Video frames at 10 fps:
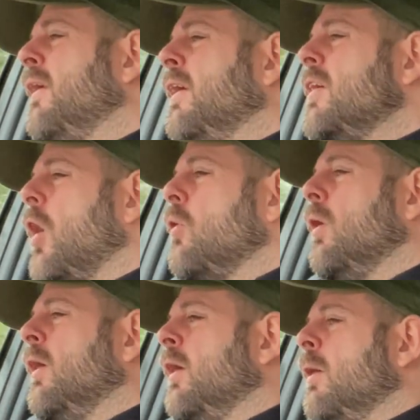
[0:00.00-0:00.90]
you know,
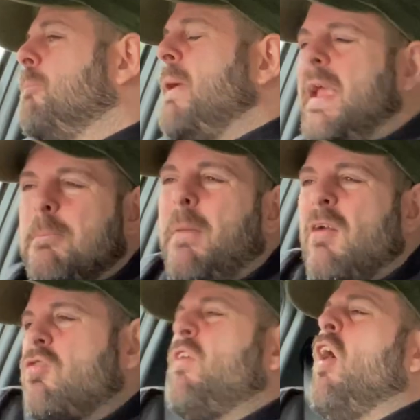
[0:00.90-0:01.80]
being
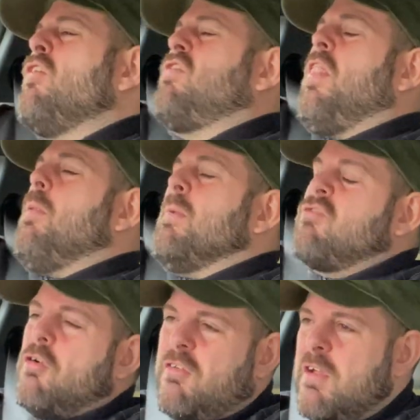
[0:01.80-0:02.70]
much faster than the
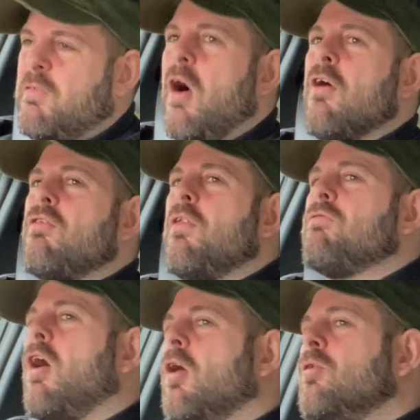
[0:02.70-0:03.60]
majority of cars on the
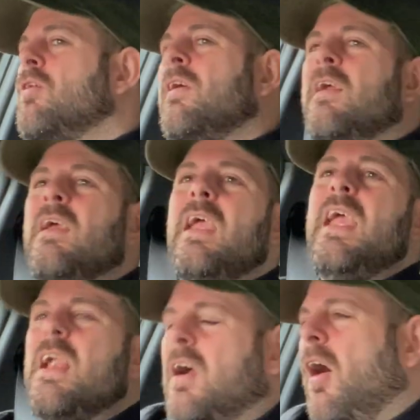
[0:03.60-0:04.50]
road
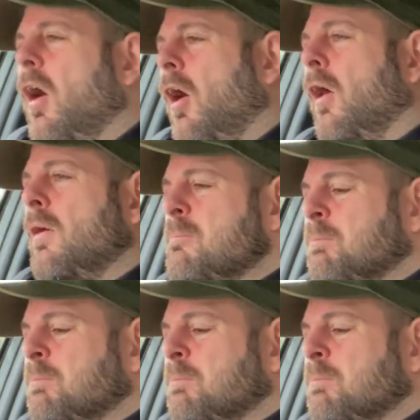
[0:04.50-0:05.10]
in a car